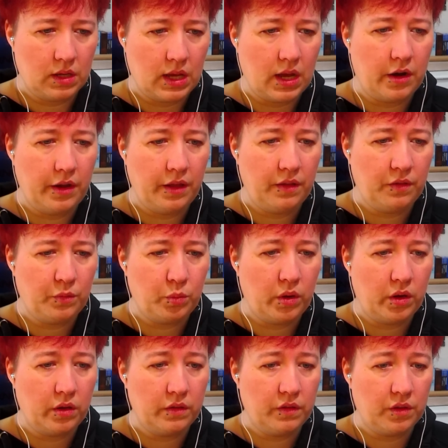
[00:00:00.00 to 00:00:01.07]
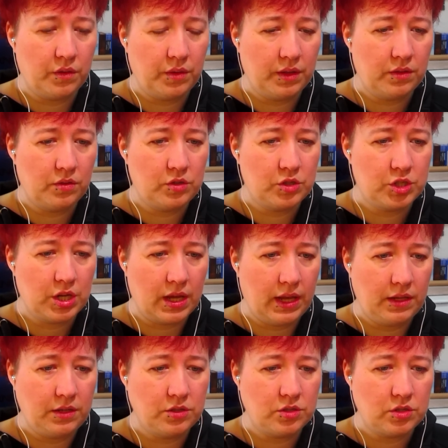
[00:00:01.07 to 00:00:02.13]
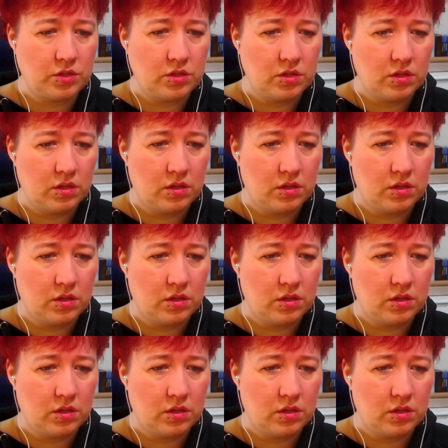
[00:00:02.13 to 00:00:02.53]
Are his words going to change?